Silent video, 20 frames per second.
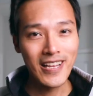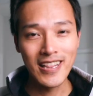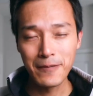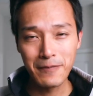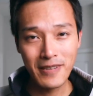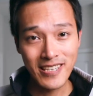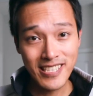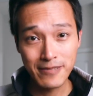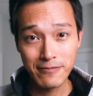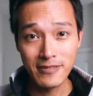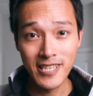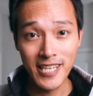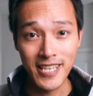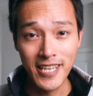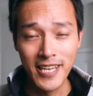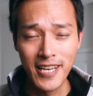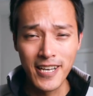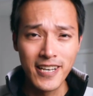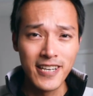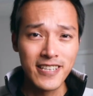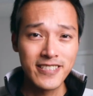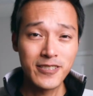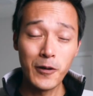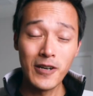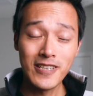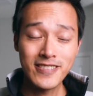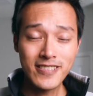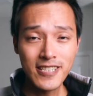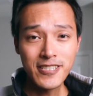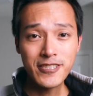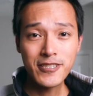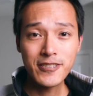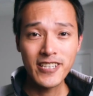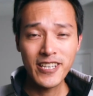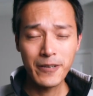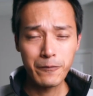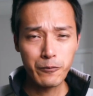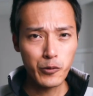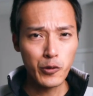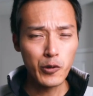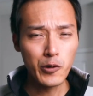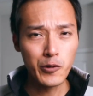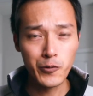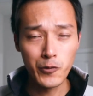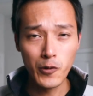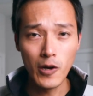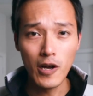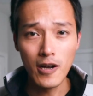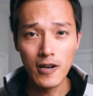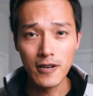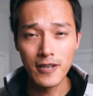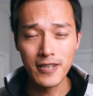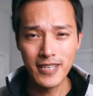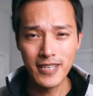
let me explain. So essentially ProRaw,